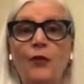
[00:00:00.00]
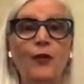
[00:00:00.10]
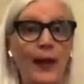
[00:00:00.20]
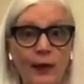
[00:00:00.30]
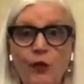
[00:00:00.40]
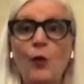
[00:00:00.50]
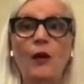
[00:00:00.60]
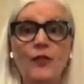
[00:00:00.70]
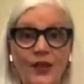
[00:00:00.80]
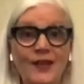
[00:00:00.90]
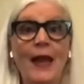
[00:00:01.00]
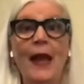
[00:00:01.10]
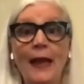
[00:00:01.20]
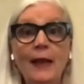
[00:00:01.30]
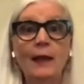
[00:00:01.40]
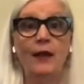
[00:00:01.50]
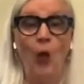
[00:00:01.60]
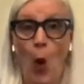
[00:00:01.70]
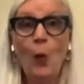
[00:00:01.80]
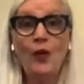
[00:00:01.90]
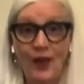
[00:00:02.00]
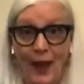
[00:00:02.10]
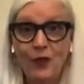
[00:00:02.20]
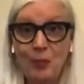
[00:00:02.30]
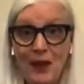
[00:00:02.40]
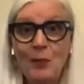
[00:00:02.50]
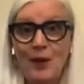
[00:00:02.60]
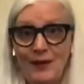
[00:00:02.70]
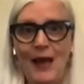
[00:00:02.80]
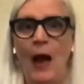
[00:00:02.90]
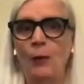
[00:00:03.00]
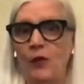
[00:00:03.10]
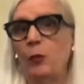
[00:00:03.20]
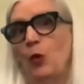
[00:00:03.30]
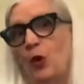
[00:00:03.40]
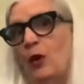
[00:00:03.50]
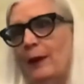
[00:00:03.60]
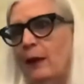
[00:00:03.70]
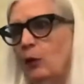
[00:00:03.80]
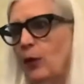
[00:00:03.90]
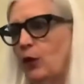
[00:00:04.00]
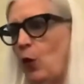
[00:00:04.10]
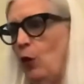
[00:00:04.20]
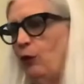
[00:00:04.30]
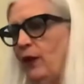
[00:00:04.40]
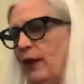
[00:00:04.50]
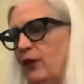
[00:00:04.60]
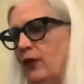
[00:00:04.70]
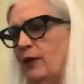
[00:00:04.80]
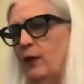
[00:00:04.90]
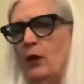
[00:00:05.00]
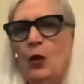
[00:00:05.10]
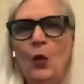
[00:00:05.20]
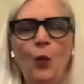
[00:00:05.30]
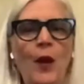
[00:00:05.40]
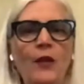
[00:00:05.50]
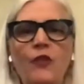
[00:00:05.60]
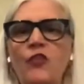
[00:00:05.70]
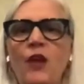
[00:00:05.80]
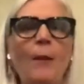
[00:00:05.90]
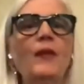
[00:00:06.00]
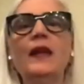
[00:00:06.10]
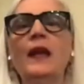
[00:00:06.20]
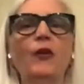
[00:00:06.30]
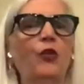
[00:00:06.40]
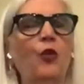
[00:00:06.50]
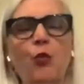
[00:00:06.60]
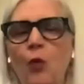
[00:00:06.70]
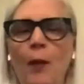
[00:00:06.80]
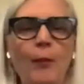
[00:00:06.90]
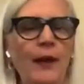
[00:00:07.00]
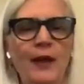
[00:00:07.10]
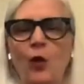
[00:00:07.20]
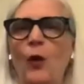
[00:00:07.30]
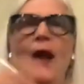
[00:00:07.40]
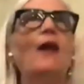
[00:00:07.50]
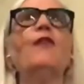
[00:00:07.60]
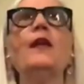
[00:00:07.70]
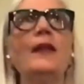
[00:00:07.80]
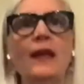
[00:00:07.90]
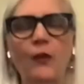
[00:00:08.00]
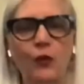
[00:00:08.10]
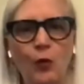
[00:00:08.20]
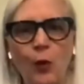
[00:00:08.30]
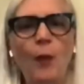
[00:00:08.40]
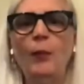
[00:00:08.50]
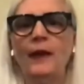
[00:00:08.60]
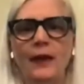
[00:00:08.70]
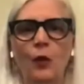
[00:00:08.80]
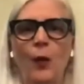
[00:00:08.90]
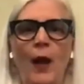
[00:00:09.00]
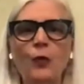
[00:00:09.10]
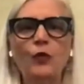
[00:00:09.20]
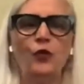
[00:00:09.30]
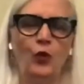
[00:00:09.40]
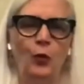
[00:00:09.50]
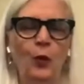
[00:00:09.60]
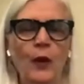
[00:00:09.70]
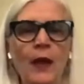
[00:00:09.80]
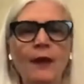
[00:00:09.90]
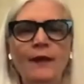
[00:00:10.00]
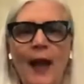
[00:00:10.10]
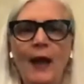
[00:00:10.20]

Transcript: the flavor of the day? It always has been, but now it's more clear with COVID. When something is crumbling or everything is crumbling around you,